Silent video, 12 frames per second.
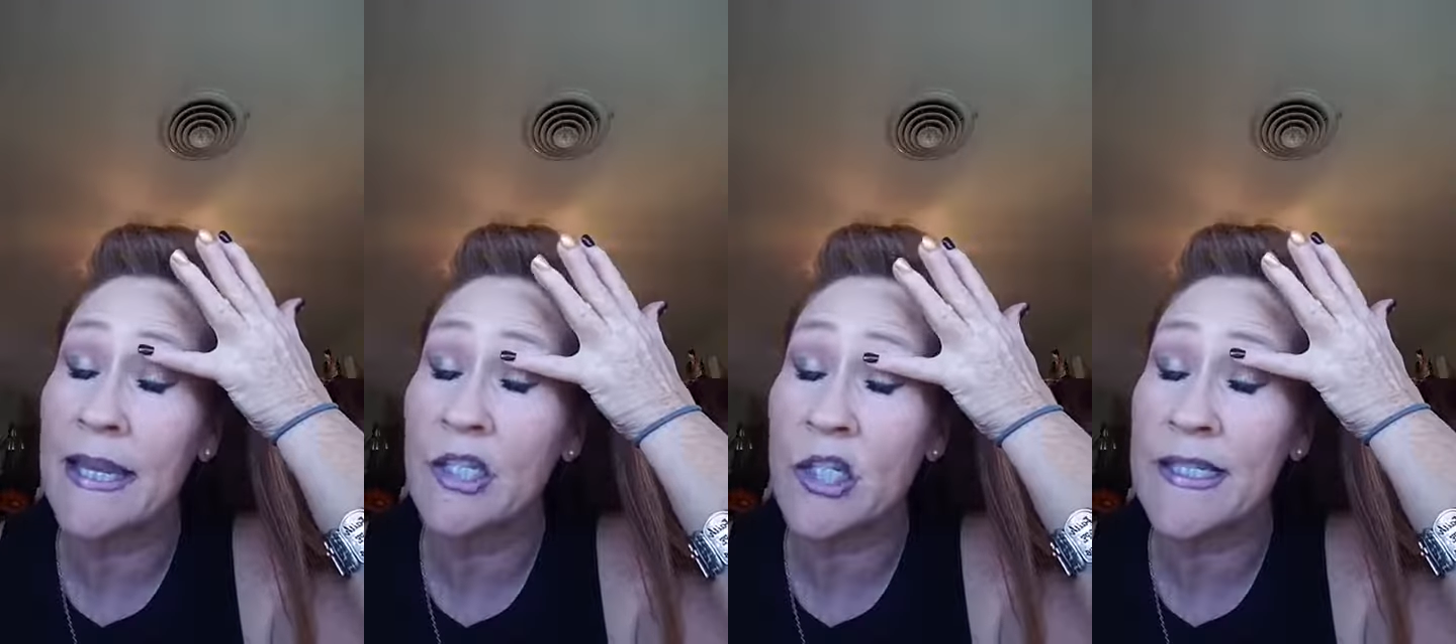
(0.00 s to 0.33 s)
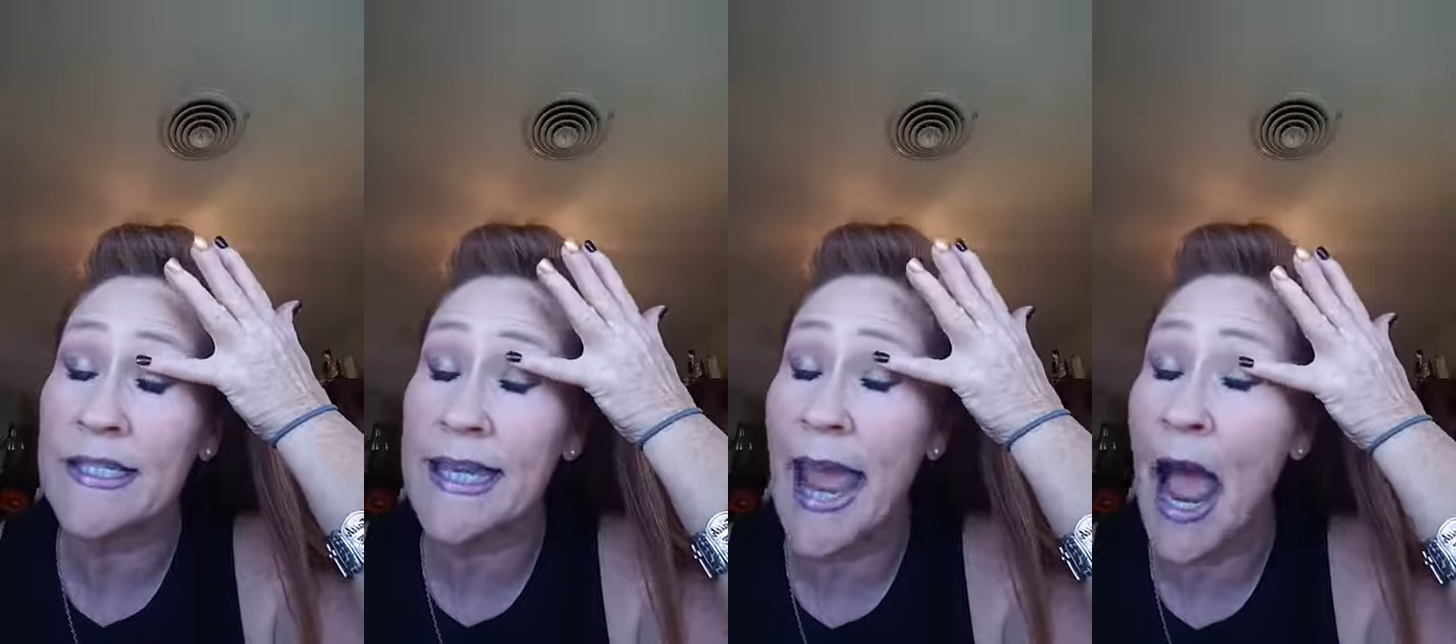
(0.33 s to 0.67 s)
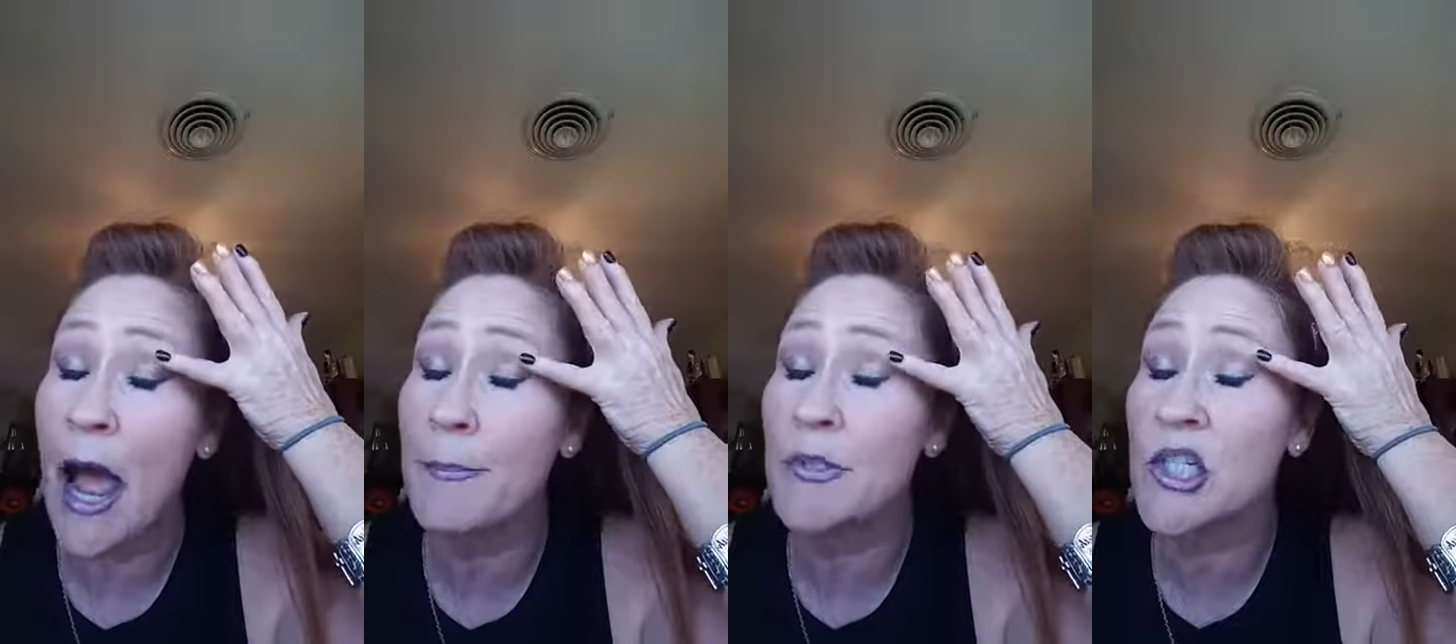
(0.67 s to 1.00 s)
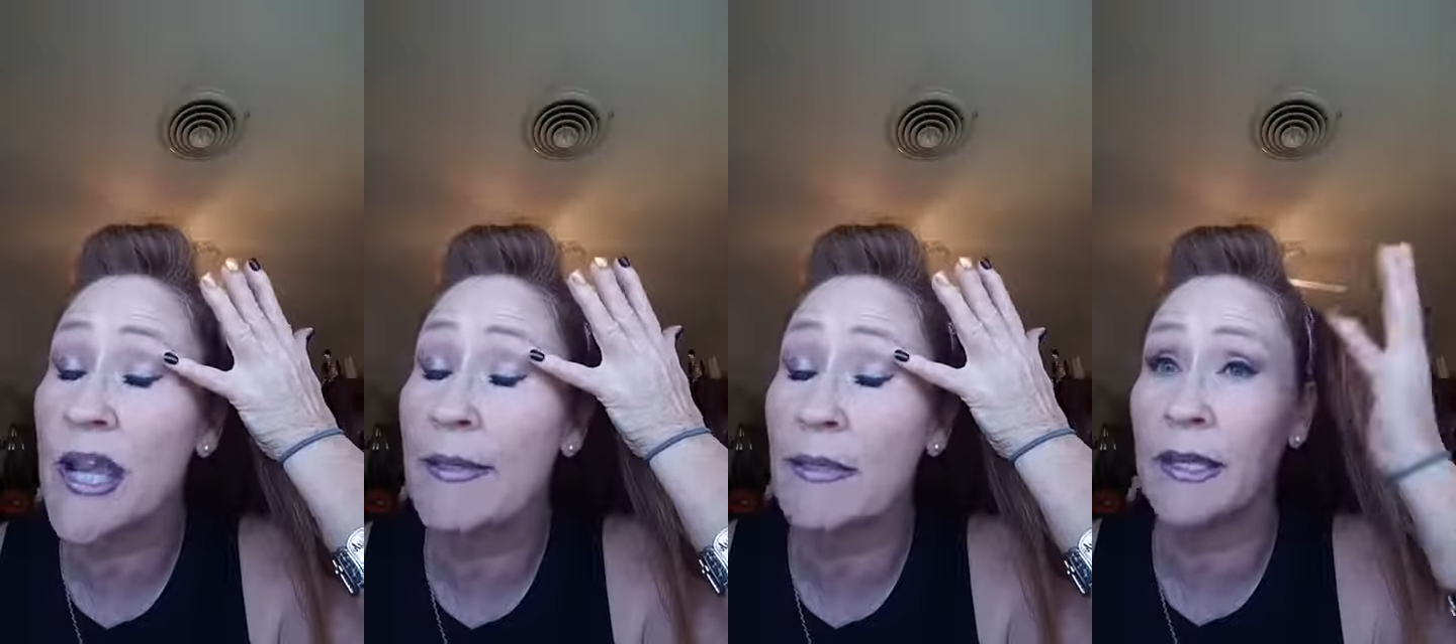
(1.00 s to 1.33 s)
just tap
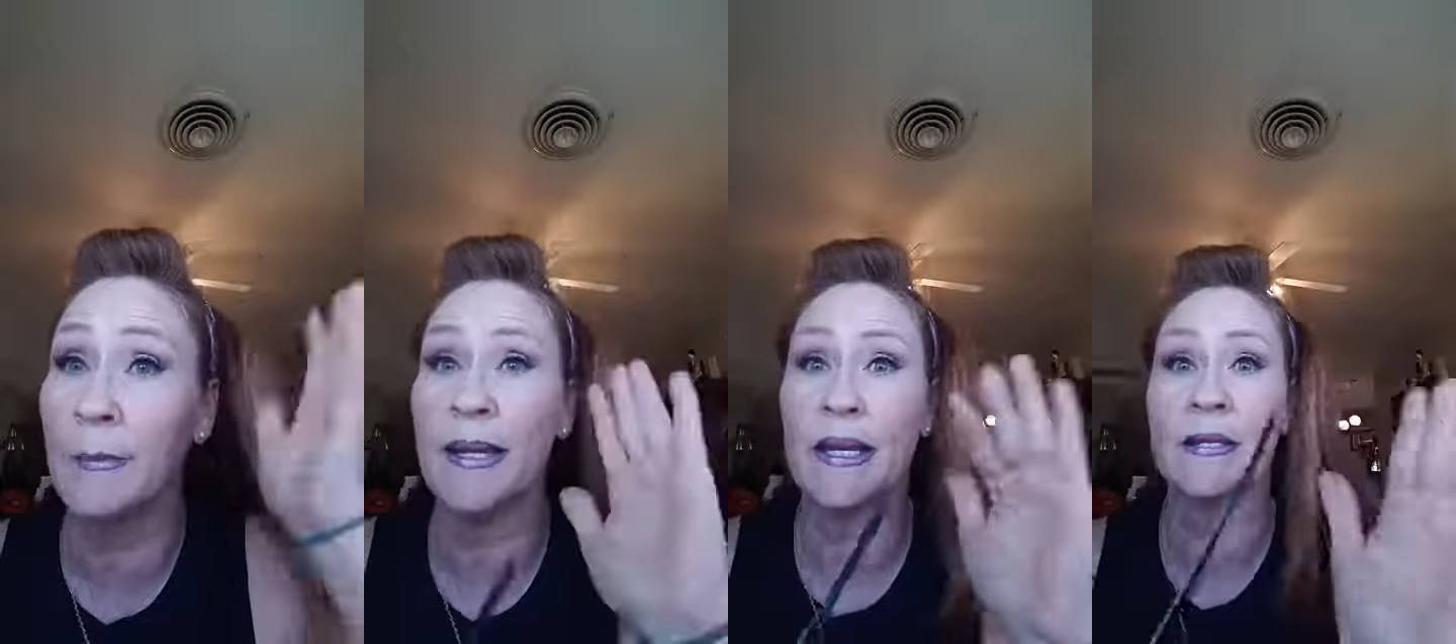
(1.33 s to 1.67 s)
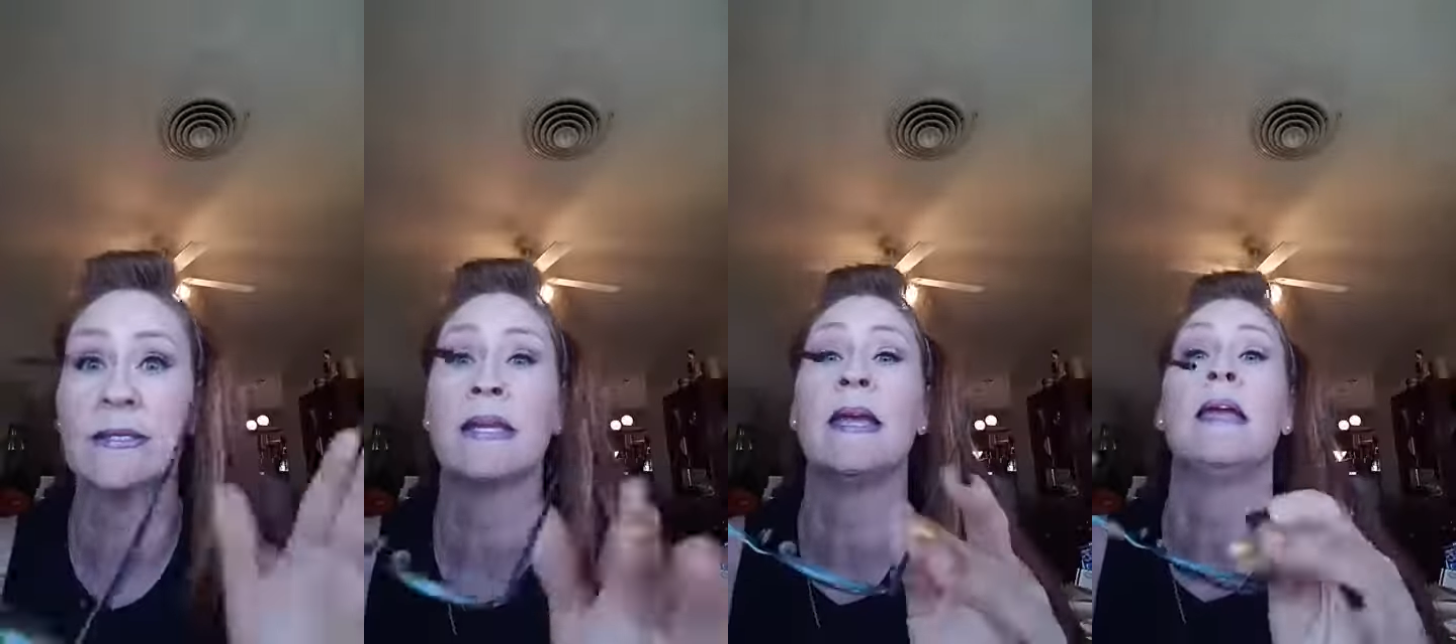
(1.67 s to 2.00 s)
gently, because